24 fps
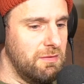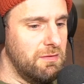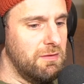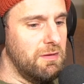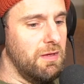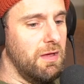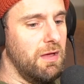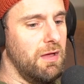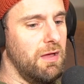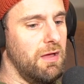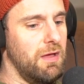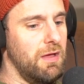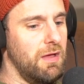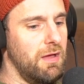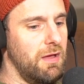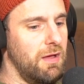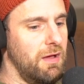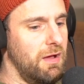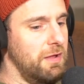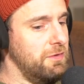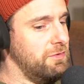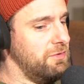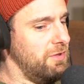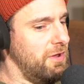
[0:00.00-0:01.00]

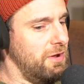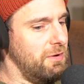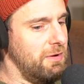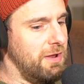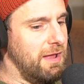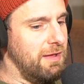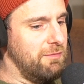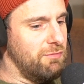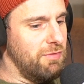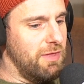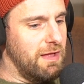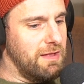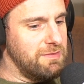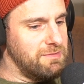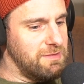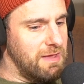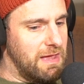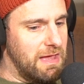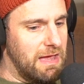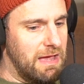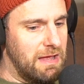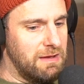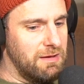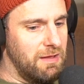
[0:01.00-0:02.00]
I don't have that to
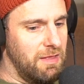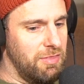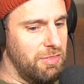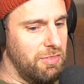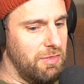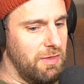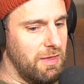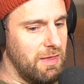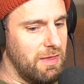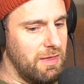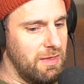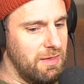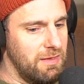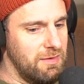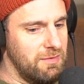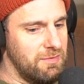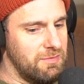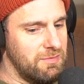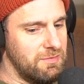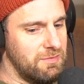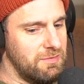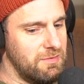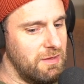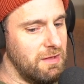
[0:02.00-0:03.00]
hand. I think it
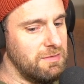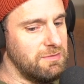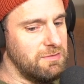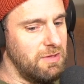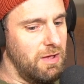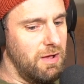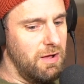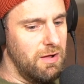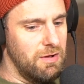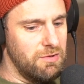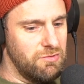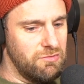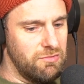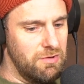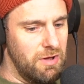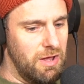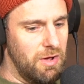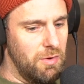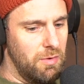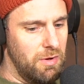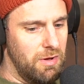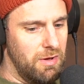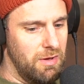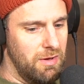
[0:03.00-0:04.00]
is a touch
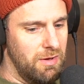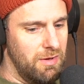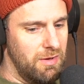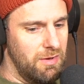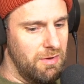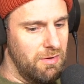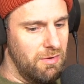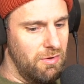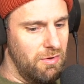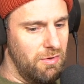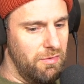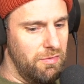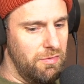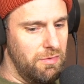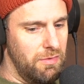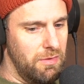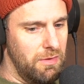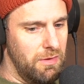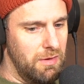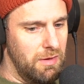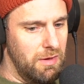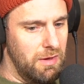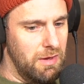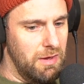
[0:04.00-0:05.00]
lower on
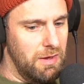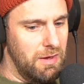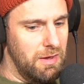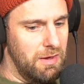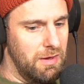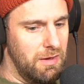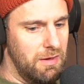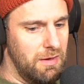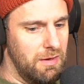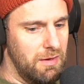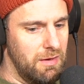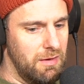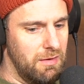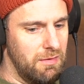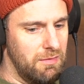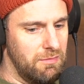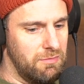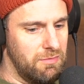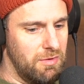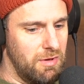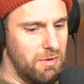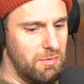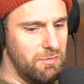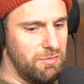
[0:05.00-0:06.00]

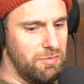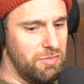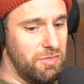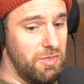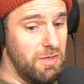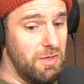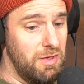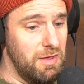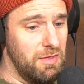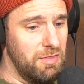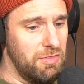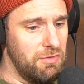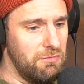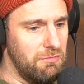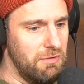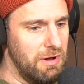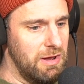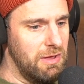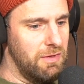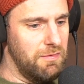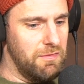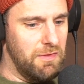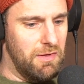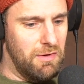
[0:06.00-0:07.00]
so it's
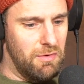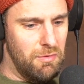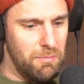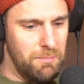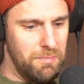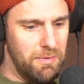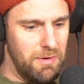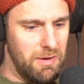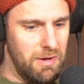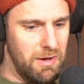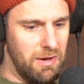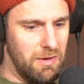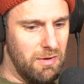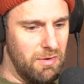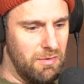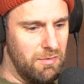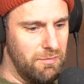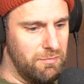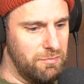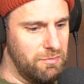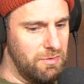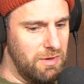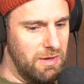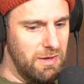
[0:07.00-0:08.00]
33 on the old bike
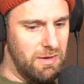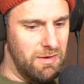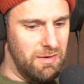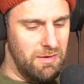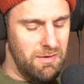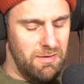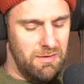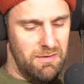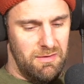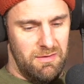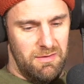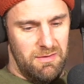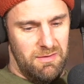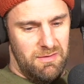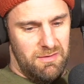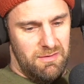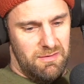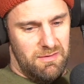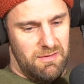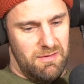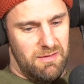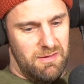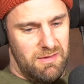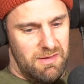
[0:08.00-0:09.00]
offset,
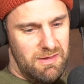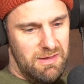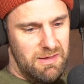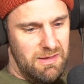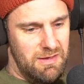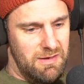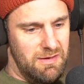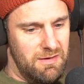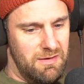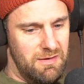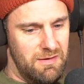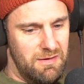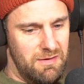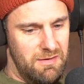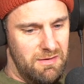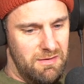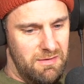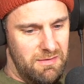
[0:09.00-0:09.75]
and